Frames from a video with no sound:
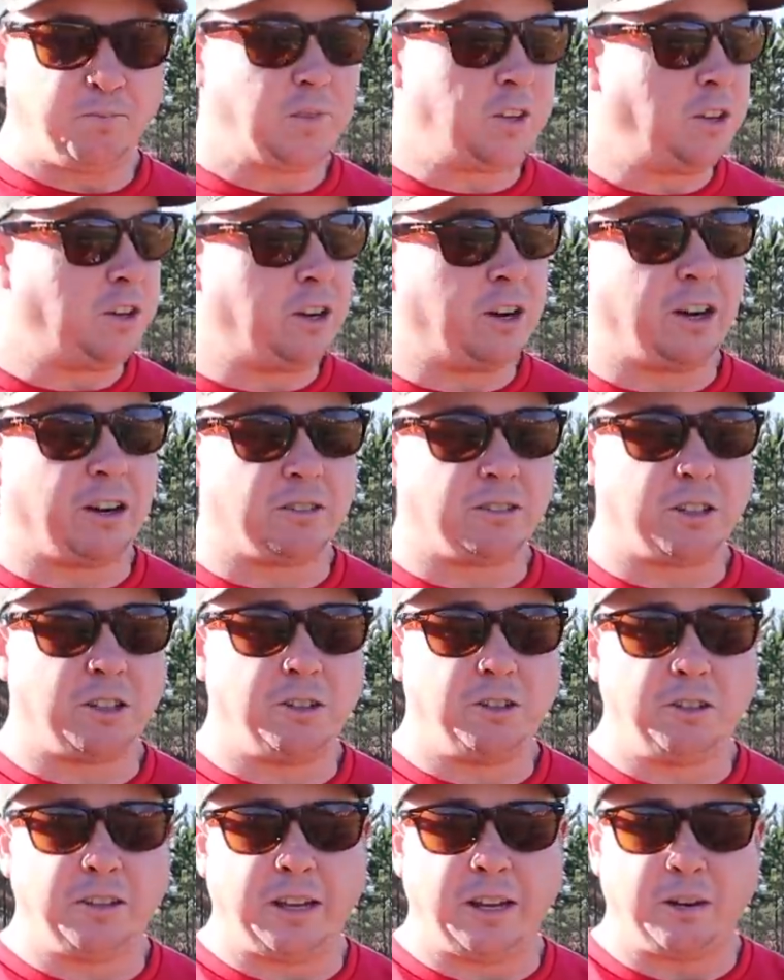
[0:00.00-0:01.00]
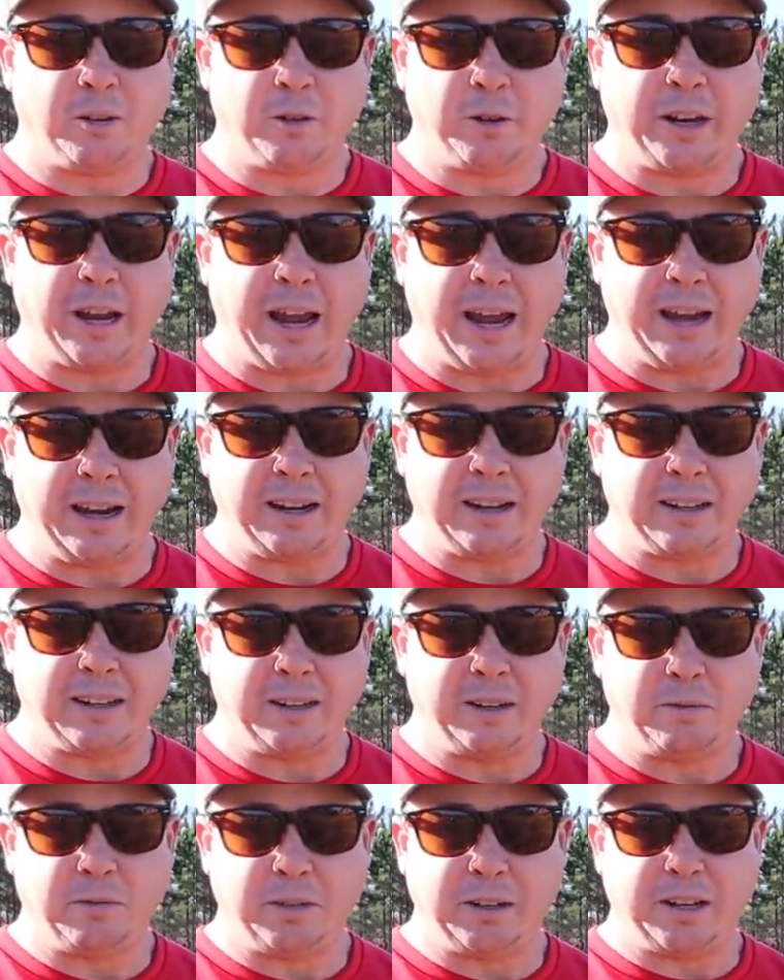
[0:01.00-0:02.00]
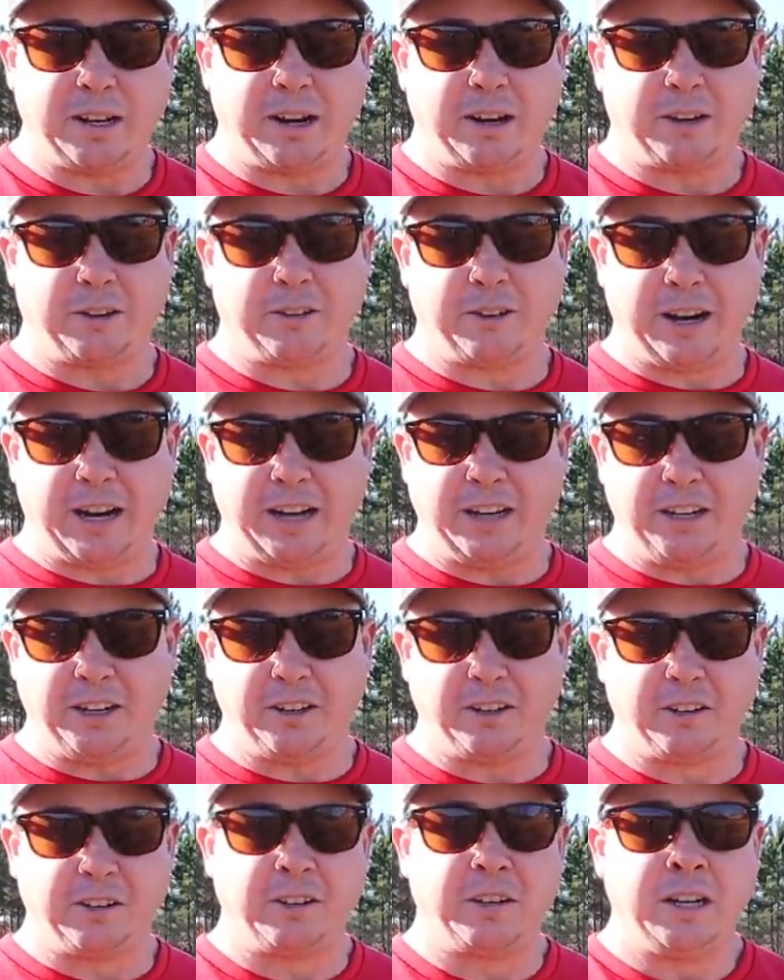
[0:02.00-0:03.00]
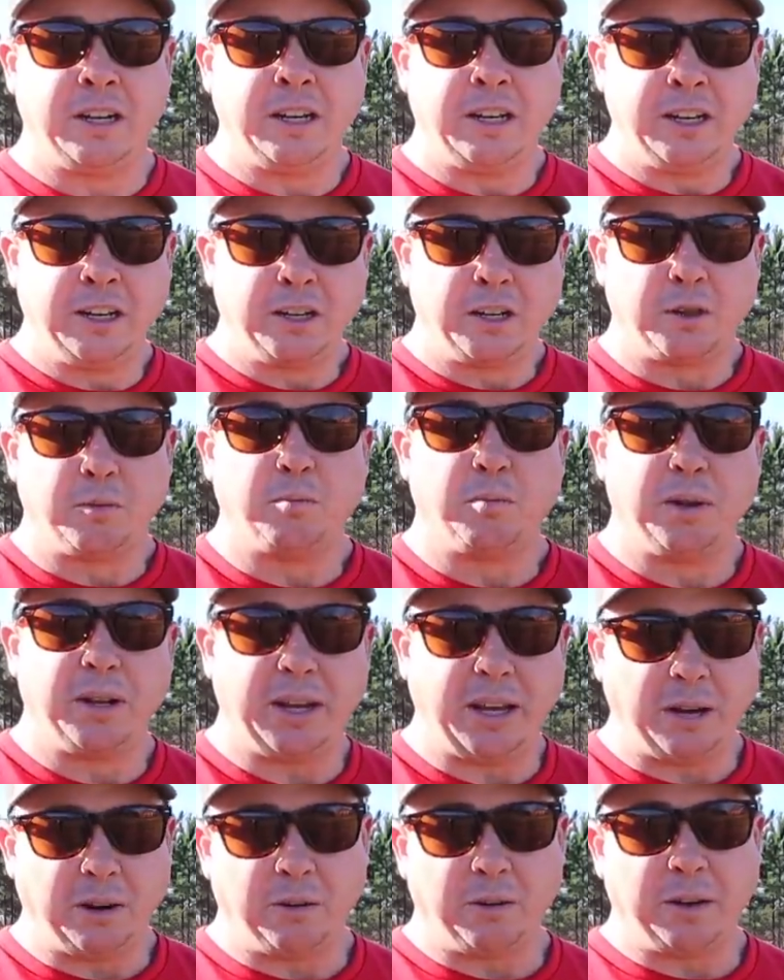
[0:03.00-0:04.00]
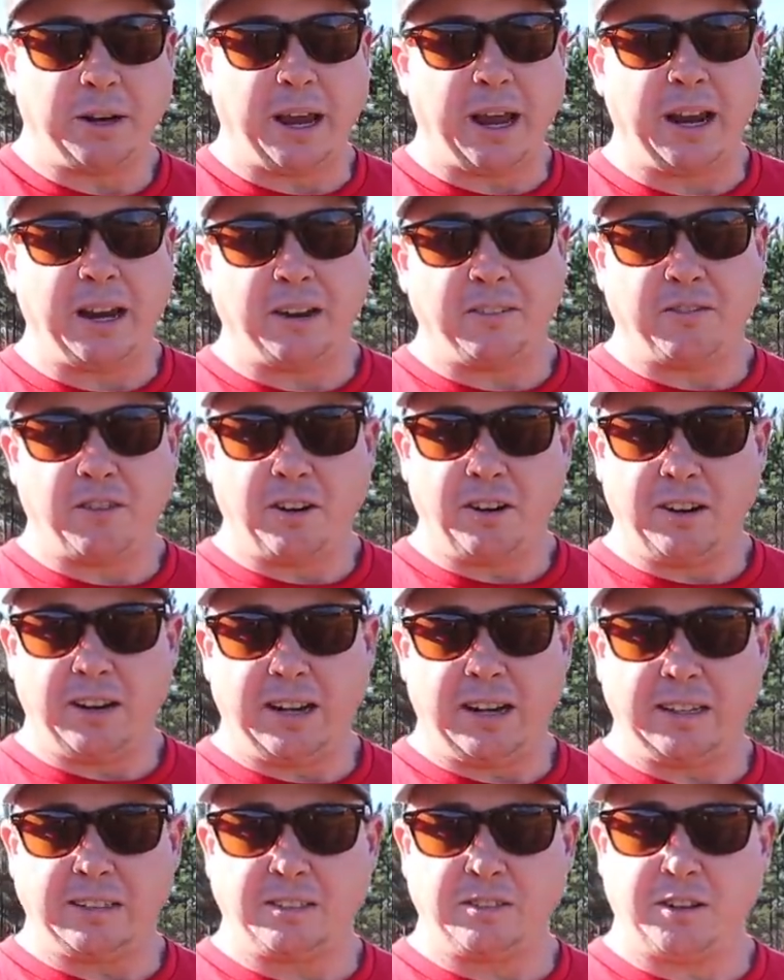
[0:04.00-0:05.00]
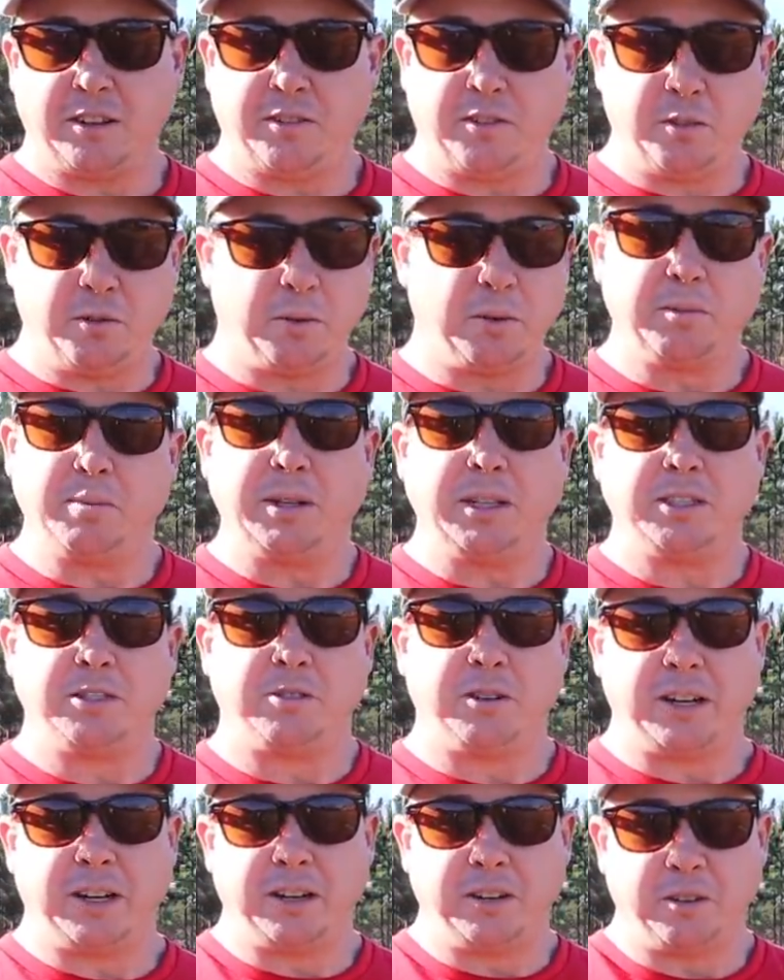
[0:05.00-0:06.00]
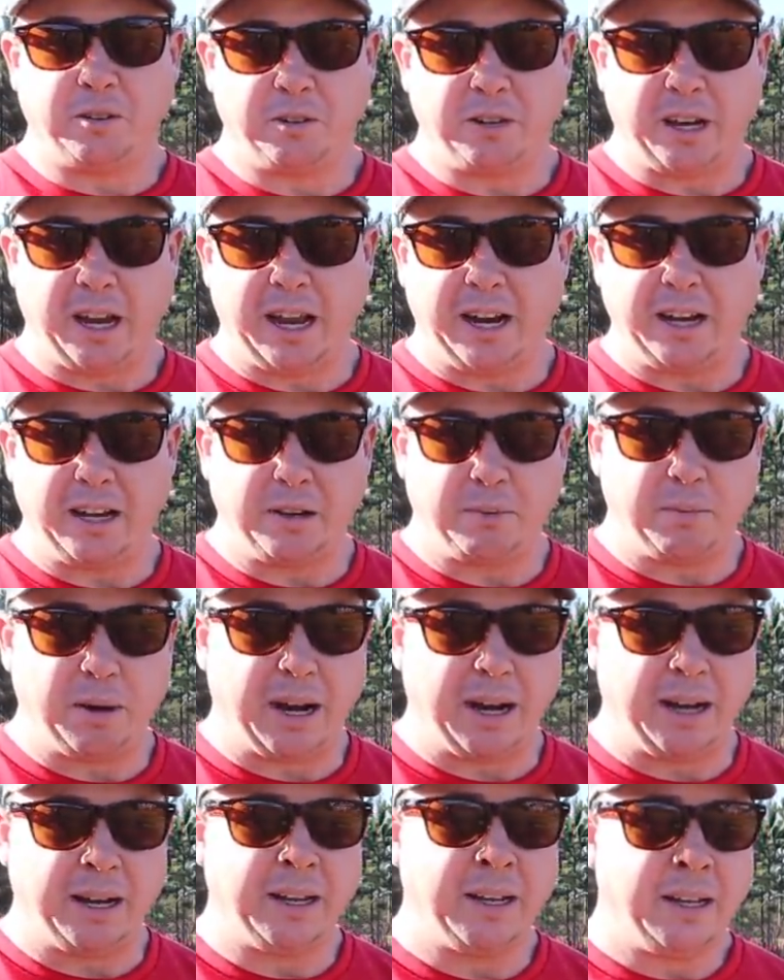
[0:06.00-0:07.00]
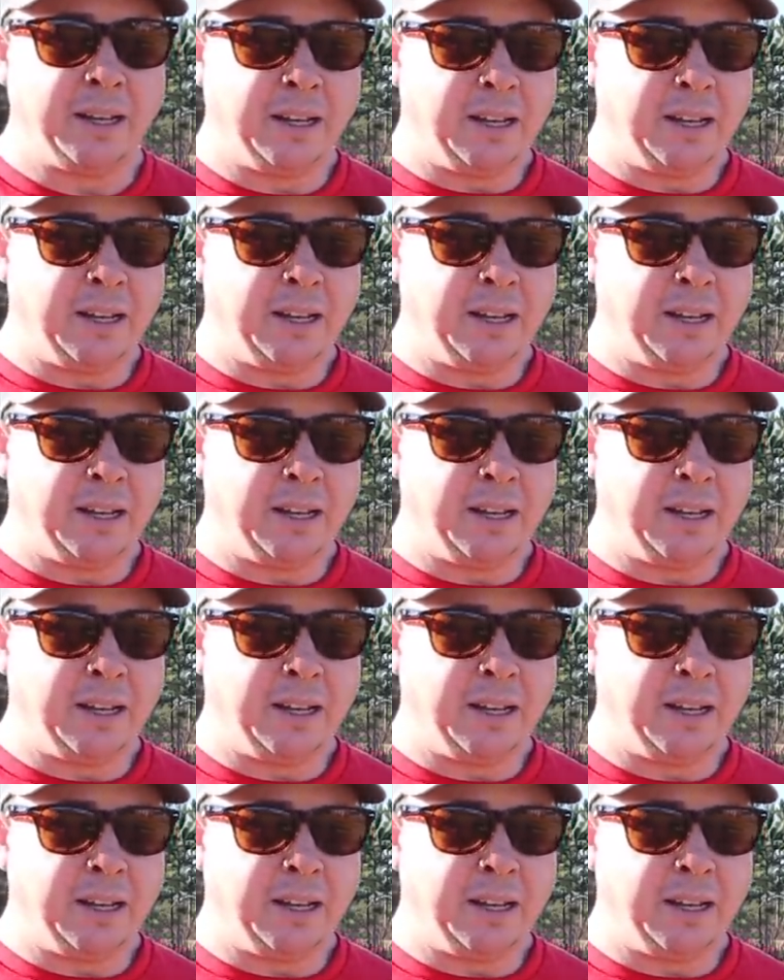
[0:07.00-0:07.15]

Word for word: You could also do that organically with our granular complete organic fertilizer if you want to be strictly organic about it.